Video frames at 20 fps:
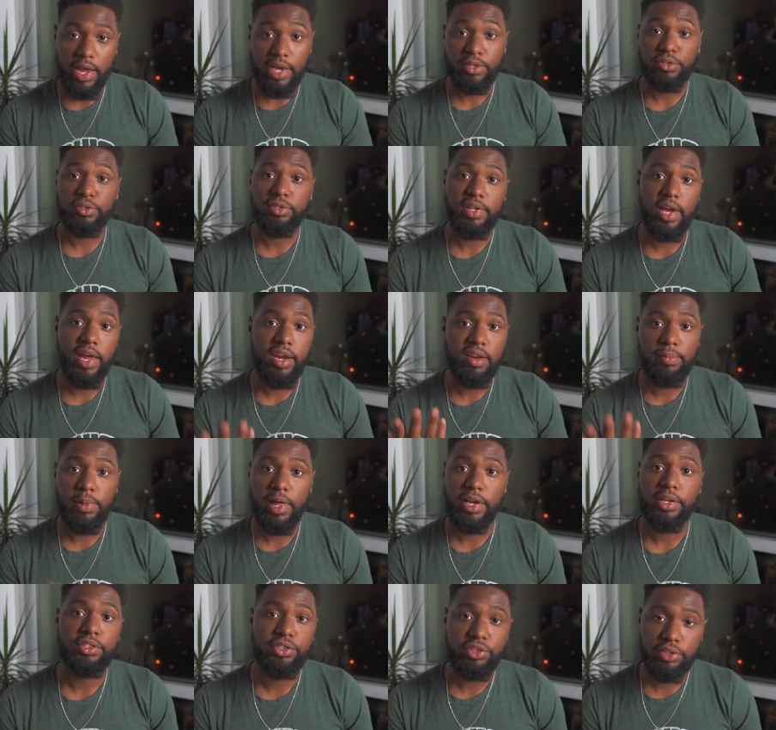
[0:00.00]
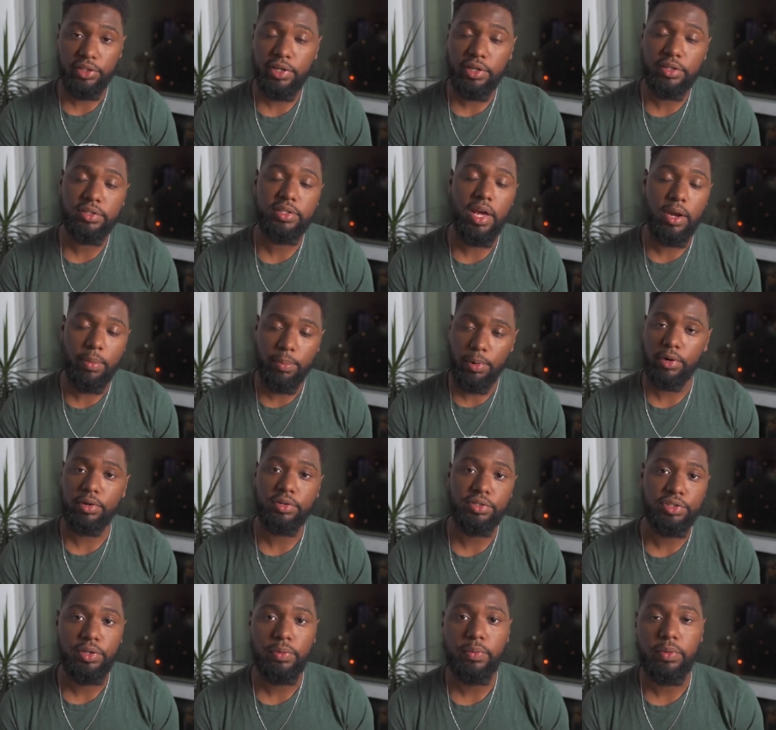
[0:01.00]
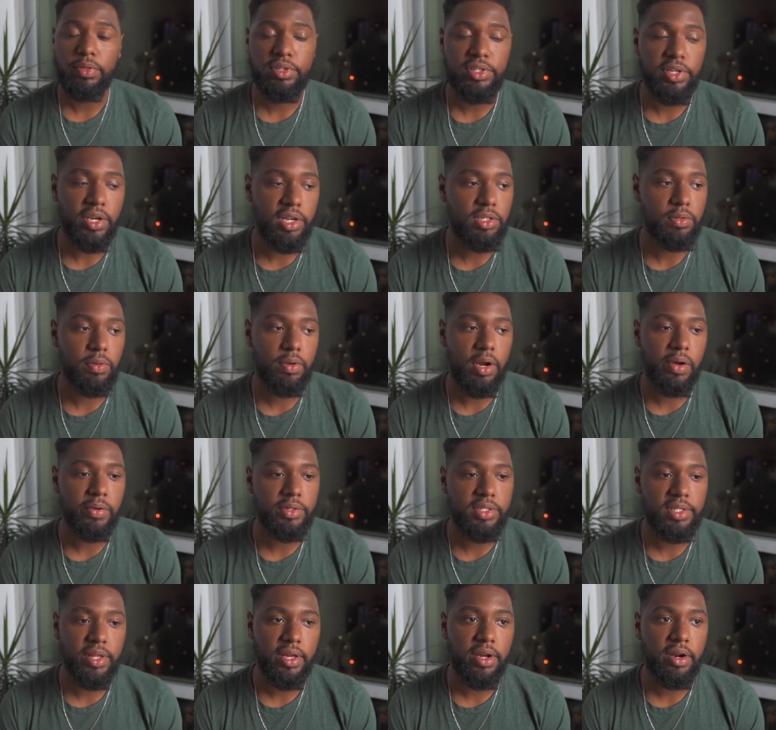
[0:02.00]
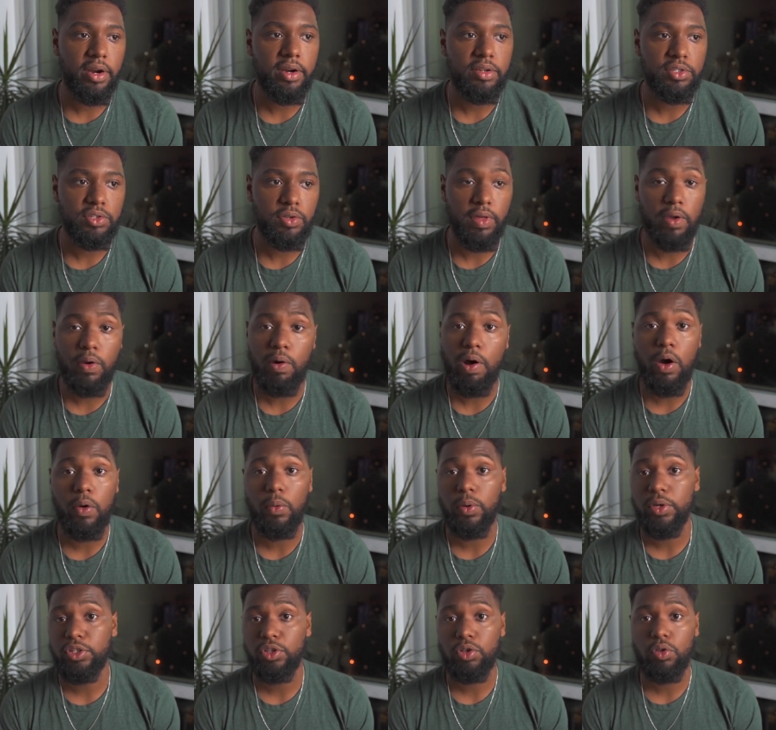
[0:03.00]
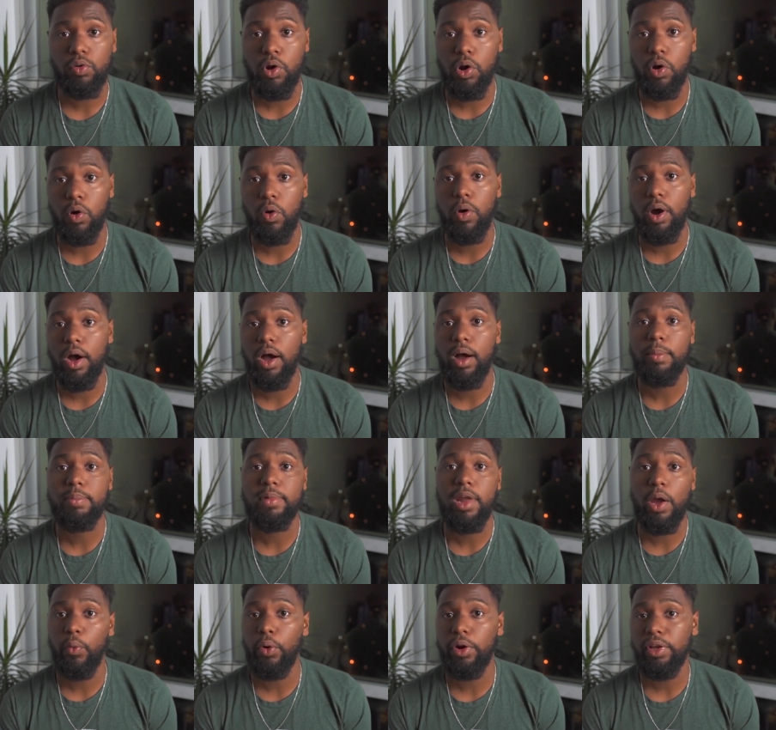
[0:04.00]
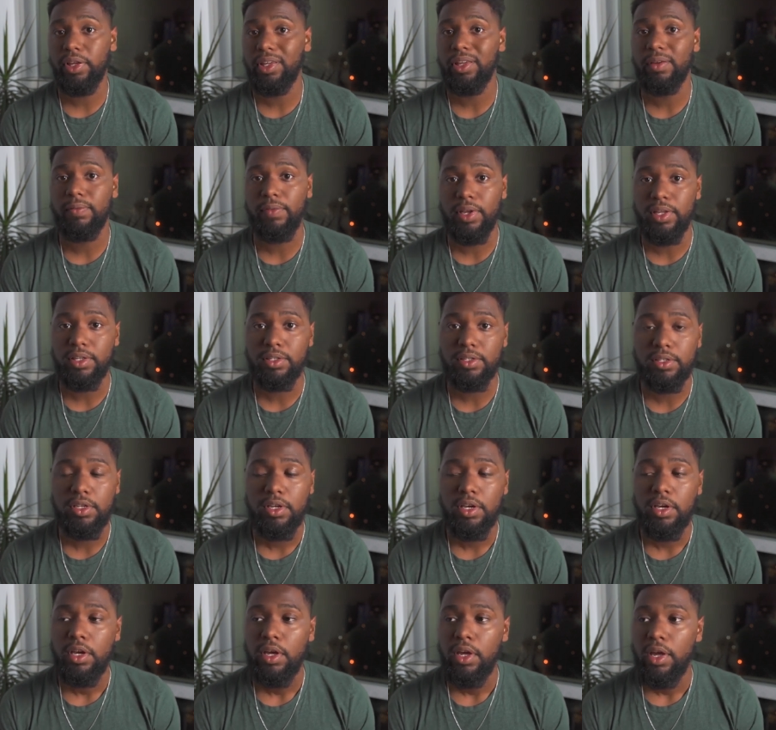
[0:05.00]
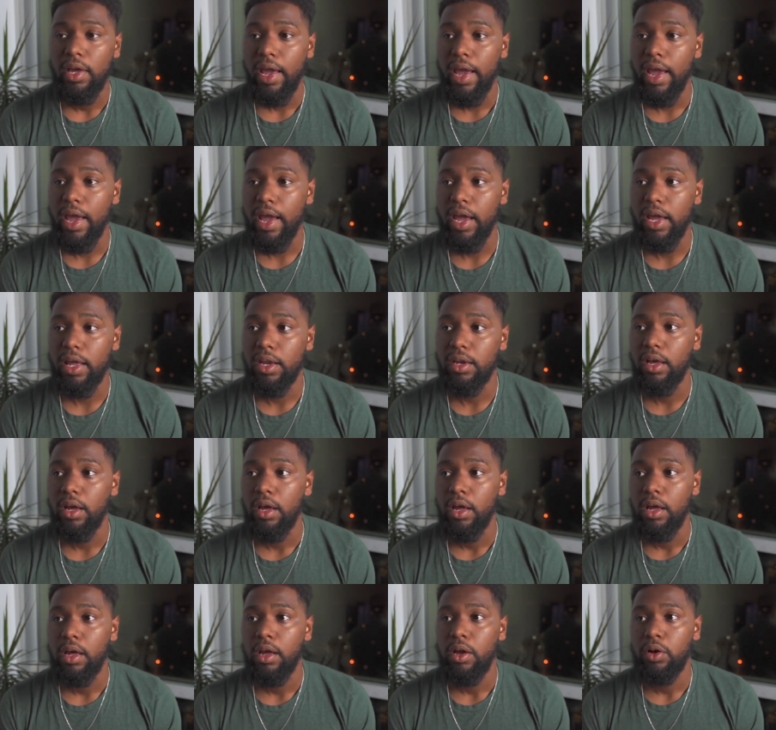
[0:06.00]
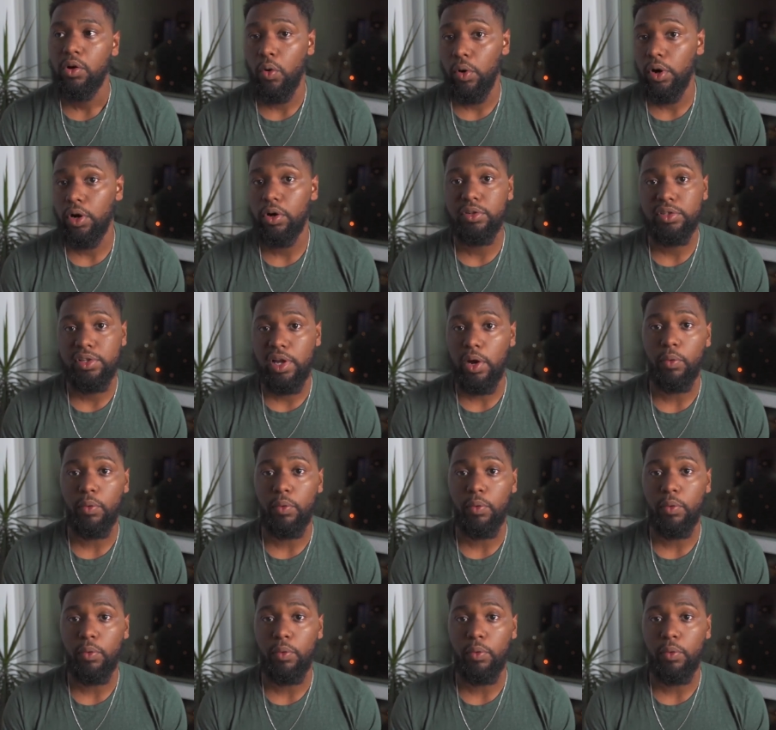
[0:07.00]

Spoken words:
National Society of Black Engineers had a partnership with Chase when I was there. So they would always throw networking events. And going to those